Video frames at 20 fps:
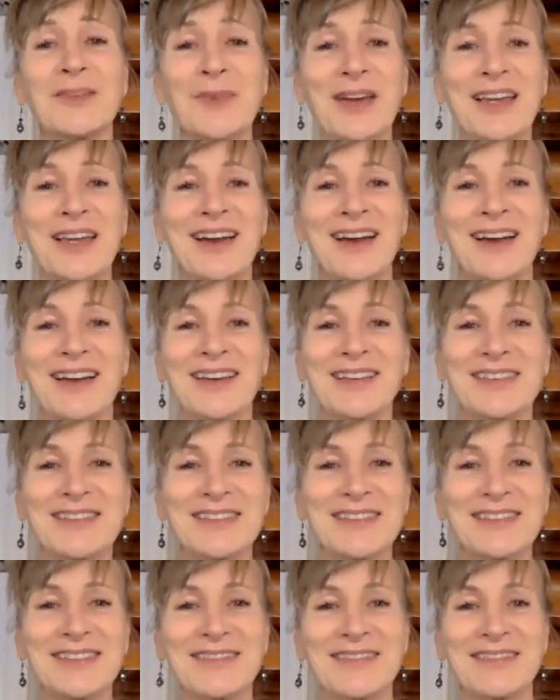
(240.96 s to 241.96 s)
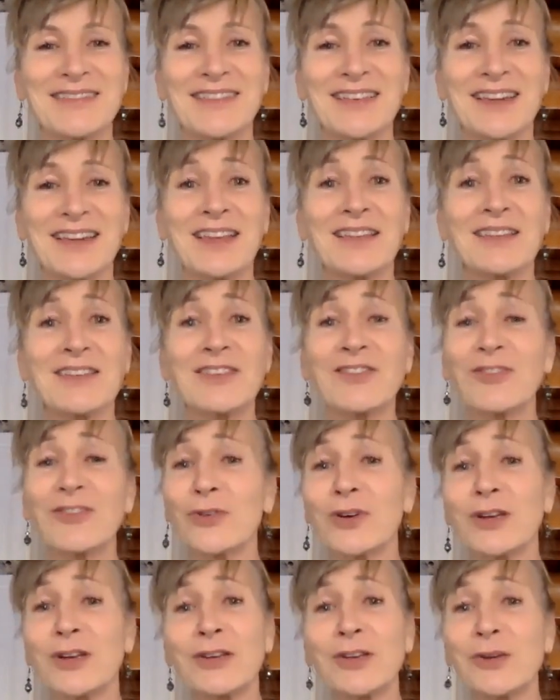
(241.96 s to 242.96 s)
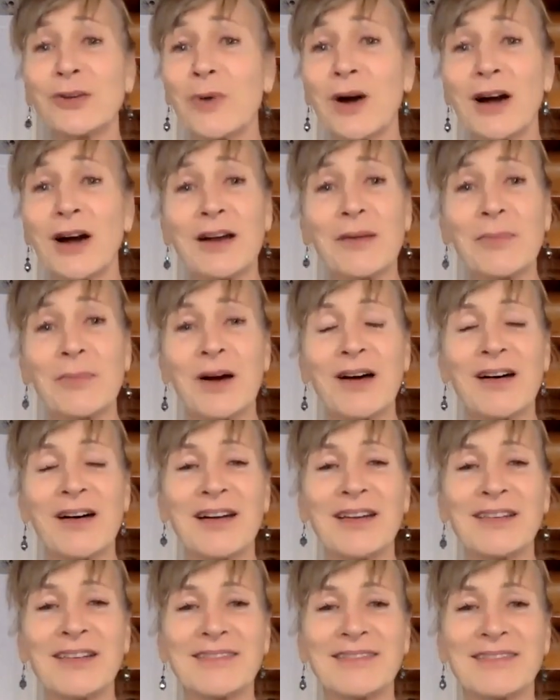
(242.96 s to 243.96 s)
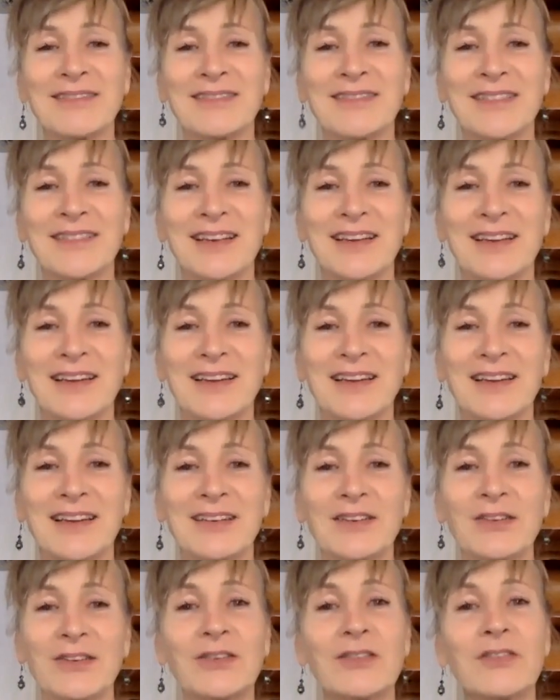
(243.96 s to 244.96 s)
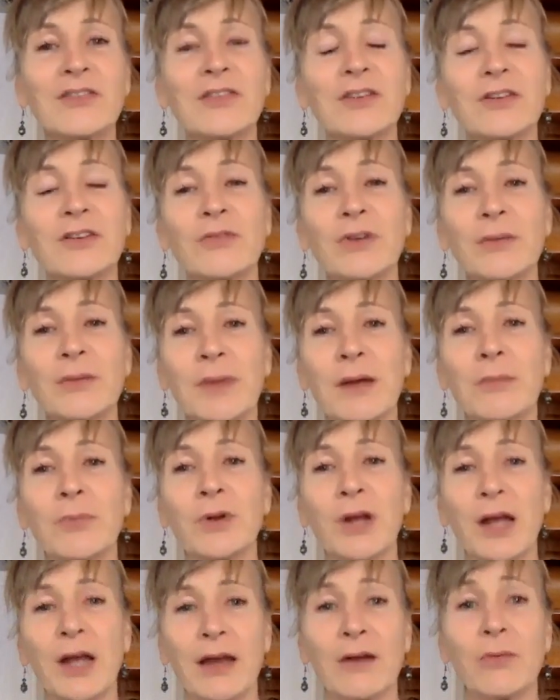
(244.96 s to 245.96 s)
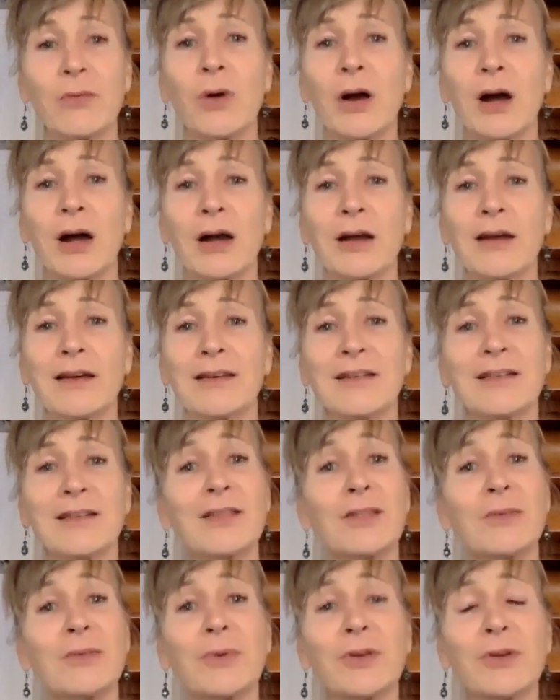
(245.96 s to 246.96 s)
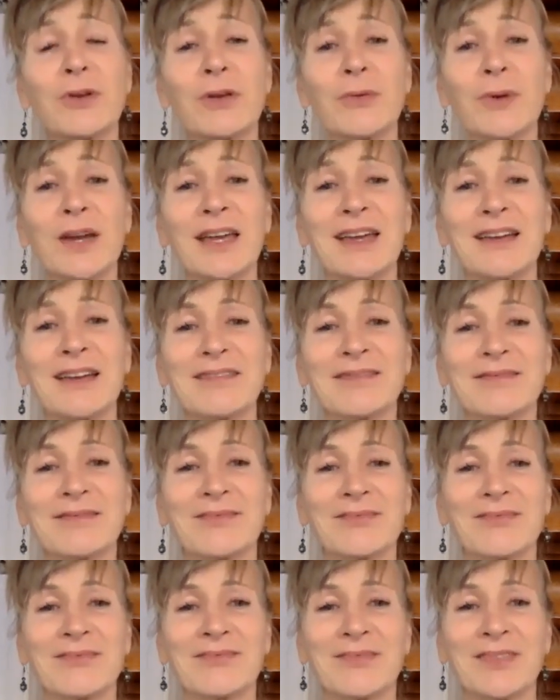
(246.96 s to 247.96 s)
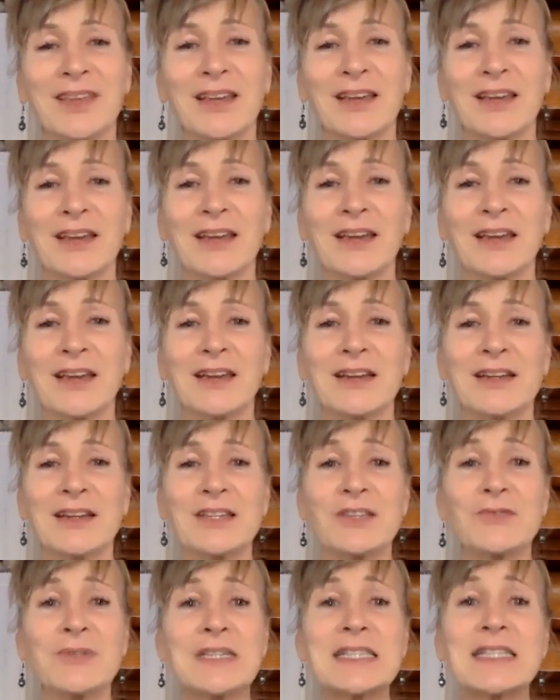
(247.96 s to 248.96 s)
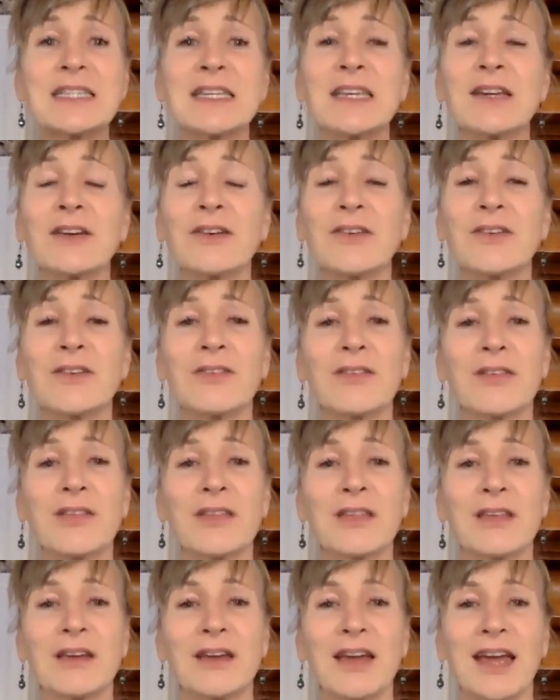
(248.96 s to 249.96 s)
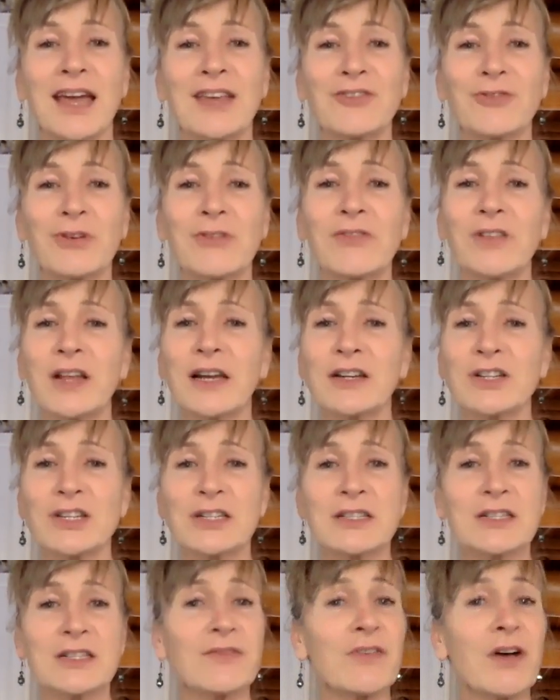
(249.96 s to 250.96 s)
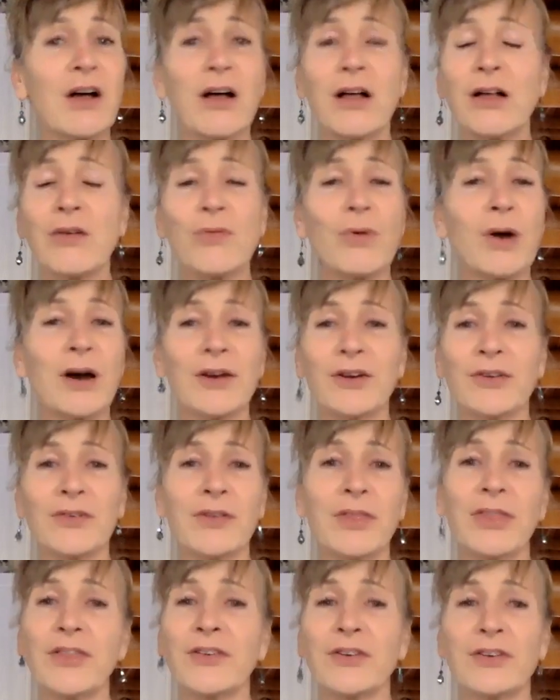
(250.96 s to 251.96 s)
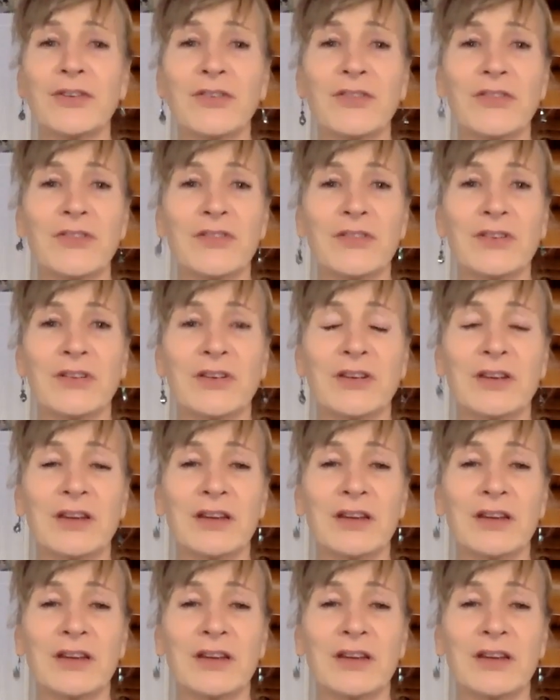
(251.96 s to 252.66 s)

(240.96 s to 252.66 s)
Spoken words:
in my eyes, in the soil you walk upon? Do you still remember how to walk the beauty way? Do we see earth as reflections of all water and thirst?